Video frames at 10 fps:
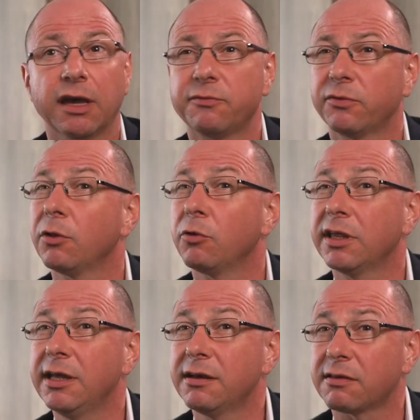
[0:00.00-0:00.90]
have for long
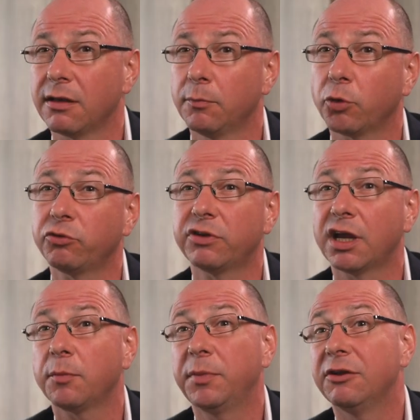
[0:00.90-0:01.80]
years proton
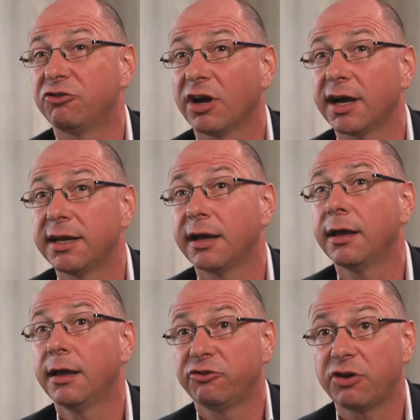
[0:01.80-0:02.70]
therapy in
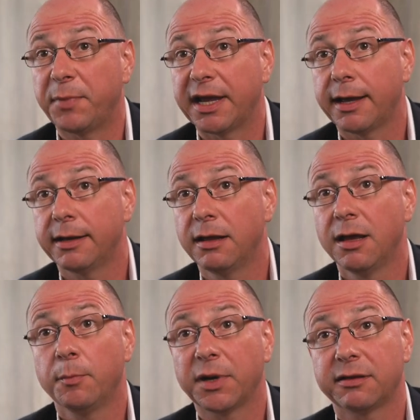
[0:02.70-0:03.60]
China, Japan,
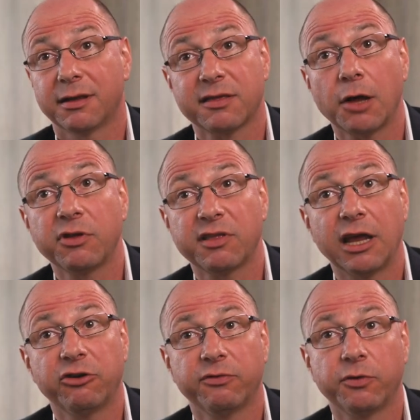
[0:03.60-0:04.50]
but Southeast
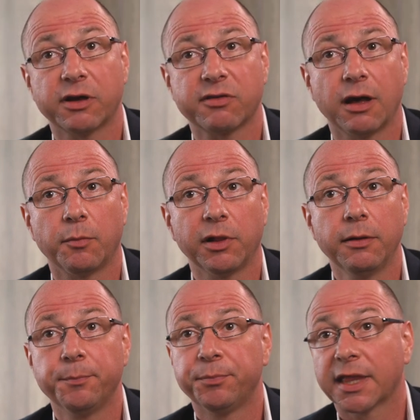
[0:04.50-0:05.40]
Asia, for
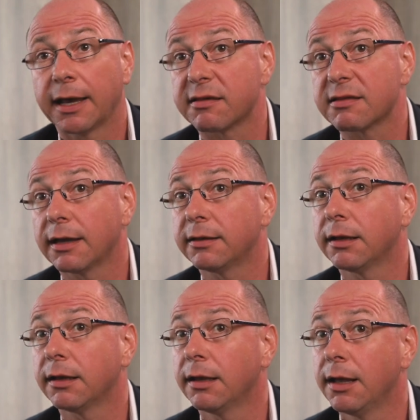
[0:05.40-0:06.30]
example, hasn't got
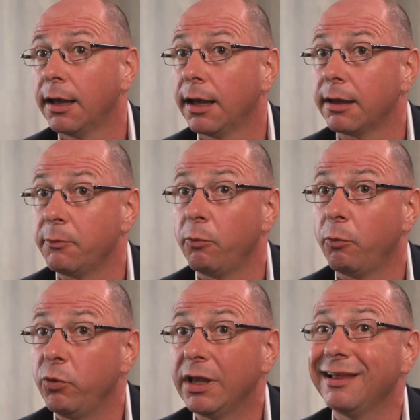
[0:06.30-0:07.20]
a
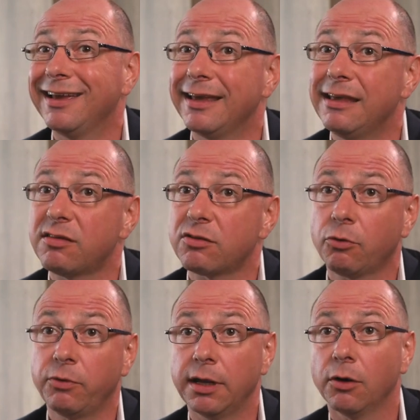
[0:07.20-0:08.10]
real
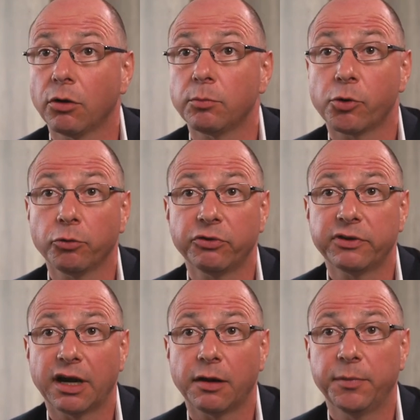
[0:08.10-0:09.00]
history on proton
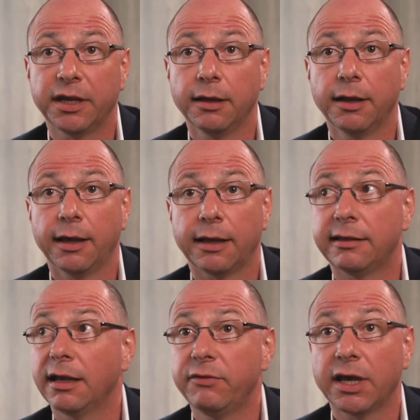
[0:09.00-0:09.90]
therapy.
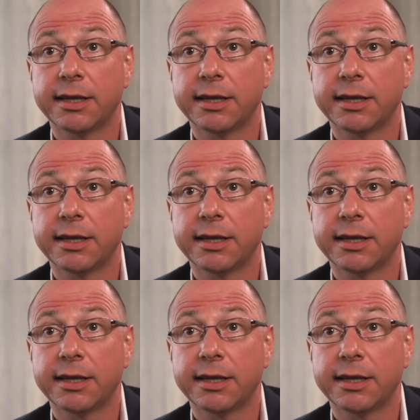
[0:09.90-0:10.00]
And there we